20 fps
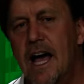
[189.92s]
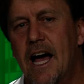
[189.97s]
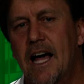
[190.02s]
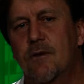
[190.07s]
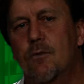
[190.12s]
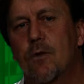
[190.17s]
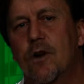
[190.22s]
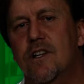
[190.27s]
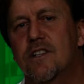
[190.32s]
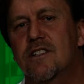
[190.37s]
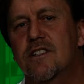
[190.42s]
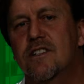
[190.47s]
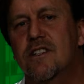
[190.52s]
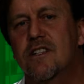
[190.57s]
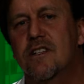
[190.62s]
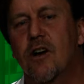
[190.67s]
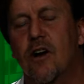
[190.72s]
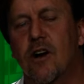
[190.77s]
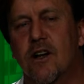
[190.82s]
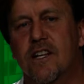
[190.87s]
And what it's
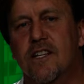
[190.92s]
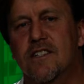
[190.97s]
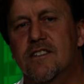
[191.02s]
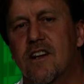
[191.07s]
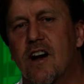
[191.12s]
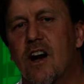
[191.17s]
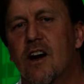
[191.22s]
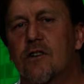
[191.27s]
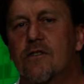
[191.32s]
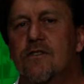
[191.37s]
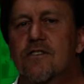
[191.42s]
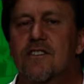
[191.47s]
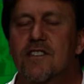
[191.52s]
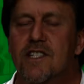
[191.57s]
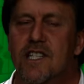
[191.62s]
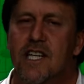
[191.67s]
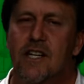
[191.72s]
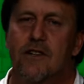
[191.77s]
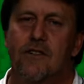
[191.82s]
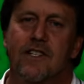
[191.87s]
got is a whole
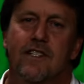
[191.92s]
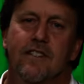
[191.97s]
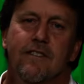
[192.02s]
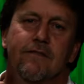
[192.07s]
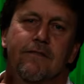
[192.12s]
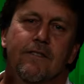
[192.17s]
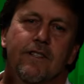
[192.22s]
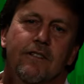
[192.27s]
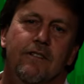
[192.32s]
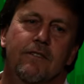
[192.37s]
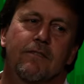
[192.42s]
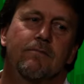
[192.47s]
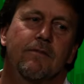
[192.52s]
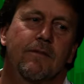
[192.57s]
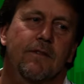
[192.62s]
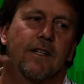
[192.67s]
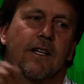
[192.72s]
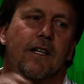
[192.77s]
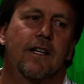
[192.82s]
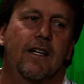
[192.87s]
series of little
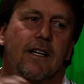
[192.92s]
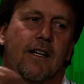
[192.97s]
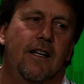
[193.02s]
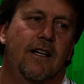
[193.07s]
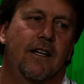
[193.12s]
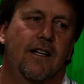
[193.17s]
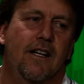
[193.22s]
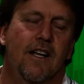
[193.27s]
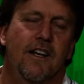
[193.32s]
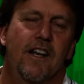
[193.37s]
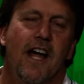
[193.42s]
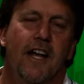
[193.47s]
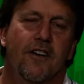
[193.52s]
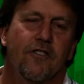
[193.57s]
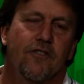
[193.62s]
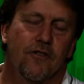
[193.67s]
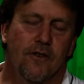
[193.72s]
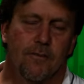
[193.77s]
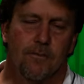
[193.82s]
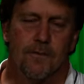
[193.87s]

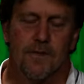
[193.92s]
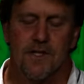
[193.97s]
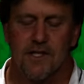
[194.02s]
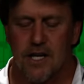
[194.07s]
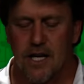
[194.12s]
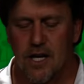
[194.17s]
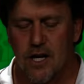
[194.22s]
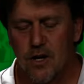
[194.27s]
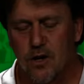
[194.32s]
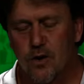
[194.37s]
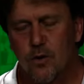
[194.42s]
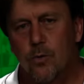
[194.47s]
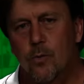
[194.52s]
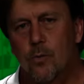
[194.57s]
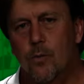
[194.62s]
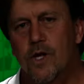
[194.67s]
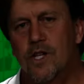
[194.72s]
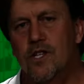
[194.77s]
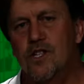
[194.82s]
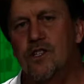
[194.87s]
conundrums
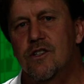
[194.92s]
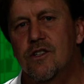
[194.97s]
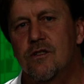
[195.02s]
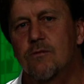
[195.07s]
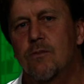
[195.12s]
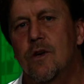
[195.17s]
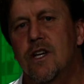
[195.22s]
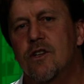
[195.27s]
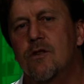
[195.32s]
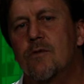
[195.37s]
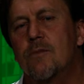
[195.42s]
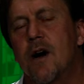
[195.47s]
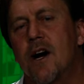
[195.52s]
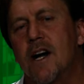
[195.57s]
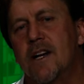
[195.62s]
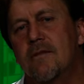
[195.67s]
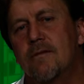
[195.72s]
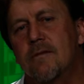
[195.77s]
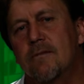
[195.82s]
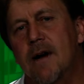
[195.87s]
where you
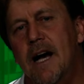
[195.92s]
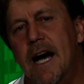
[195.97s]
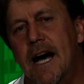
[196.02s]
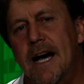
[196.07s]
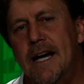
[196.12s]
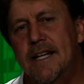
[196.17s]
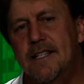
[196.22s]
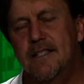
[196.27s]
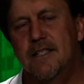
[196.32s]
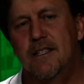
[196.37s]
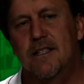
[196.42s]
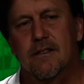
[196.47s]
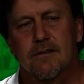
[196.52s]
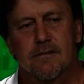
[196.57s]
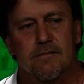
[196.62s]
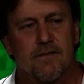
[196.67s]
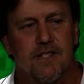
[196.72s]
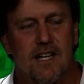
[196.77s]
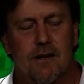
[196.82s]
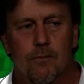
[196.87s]
might ask
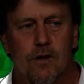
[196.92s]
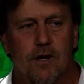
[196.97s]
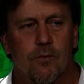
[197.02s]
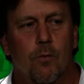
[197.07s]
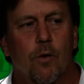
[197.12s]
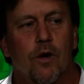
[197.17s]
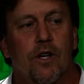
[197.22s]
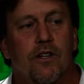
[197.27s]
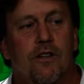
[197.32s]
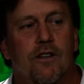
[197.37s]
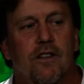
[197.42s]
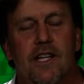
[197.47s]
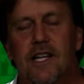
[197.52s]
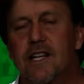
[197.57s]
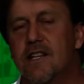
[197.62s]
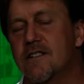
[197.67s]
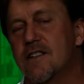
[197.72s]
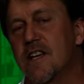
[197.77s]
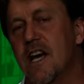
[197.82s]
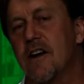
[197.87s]
someone, what do you
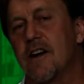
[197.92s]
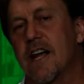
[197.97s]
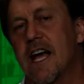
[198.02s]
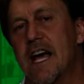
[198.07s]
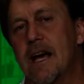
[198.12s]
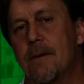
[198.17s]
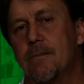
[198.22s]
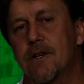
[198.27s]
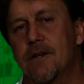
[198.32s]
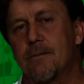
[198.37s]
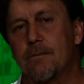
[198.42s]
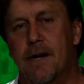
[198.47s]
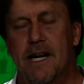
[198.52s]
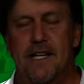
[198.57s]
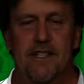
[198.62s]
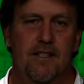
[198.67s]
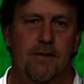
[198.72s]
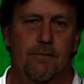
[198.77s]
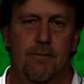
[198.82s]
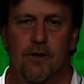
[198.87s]
think is going to happen
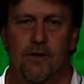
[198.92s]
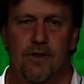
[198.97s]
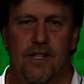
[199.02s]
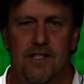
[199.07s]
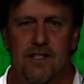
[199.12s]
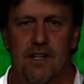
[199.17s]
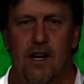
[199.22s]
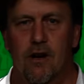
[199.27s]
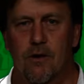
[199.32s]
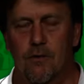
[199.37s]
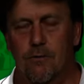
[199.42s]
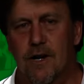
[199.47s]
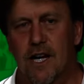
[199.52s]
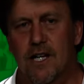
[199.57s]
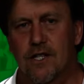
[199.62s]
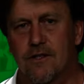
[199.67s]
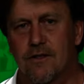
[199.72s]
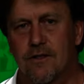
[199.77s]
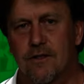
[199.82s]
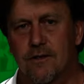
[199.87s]
based upon this whole
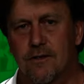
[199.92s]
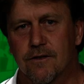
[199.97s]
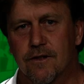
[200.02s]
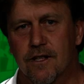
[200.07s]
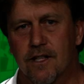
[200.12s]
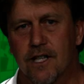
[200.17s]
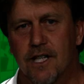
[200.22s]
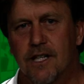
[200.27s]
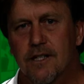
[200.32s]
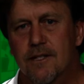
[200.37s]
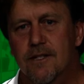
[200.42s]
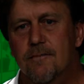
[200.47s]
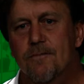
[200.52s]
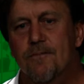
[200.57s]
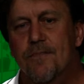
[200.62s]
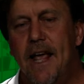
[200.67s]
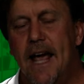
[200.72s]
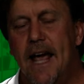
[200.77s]
range of different things?